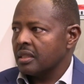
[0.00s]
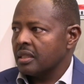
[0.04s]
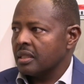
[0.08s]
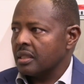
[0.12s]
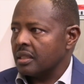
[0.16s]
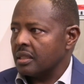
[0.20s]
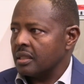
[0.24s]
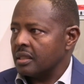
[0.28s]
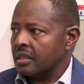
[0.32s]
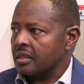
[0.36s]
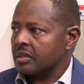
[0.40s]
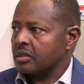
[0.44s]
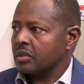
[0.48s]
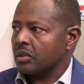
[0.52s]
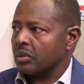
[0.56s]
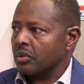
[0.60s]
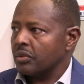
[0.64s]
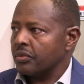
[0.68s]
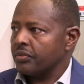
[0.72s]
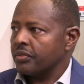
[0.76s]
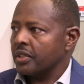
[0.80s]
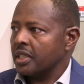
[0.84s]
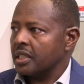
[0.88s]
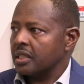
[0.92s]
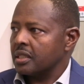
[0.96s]
The nature of
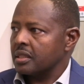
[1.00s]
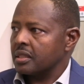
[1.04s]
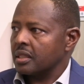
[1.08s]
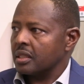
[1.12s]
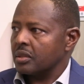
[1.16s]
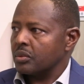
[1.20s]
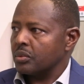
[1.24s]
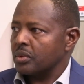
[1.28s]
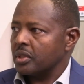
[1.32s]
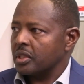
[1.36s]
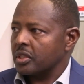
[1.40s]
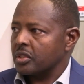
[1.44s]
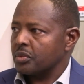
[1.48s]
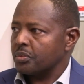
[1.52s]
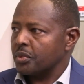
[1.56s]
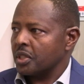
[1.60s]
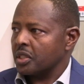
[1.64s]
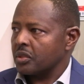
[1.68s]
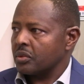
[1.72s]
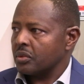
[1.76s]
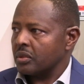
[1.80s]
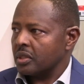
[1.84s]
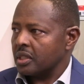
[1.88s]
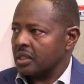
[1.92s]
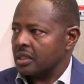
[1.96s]
funds that we expect
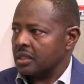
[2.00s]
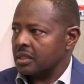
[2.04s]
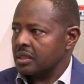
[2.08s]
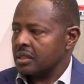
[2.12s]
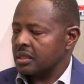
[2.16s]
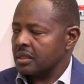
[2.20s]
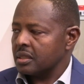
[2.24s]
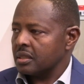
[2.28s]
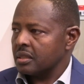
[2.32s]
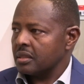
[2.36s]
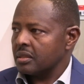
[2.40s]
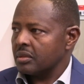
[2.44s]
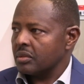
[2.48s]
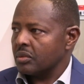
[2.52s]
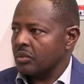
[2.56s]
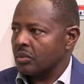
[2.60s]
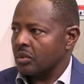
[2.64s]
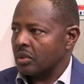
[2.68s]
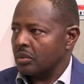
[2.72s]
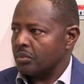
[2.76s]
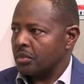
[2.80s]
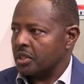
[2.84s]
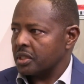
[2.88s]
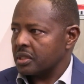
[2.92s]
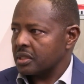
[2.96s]
to raise
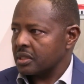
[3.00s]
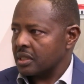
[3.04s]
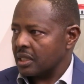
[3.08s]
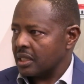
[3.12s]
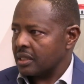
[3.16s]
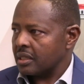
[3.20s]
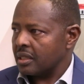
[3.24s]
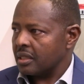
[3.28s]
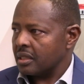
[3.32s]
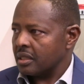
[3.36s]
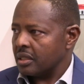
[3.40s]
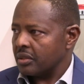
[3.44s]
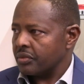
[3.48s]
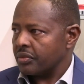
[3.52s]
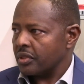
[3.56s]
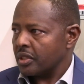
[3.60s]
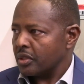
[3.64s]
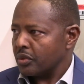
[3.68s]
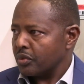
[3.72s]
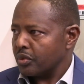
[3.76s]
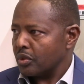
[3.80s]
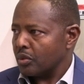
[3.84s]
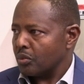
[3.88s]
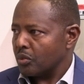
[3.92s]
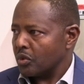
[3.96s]
will be slightly
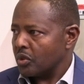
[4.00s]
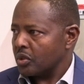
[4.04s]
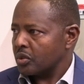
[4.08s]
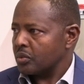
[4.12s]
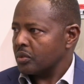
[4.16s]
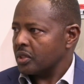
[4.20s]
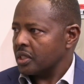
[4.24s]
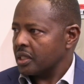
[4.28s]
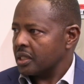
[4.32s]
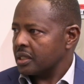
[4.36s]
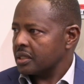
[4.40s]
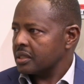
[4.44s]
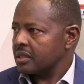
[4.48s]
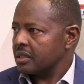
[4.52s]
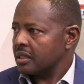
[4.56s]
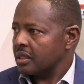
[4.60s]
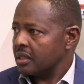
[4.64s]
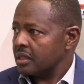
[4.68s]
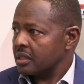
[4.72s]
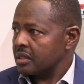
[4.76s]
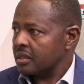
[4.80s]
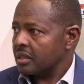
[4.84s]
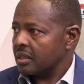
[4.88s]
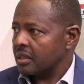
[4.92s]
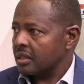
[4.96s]
different from what we raised
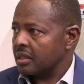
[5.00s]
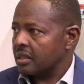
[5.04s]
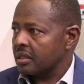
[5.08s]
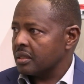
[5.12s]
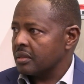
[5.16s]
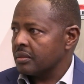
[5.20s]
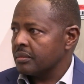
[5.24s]
initially.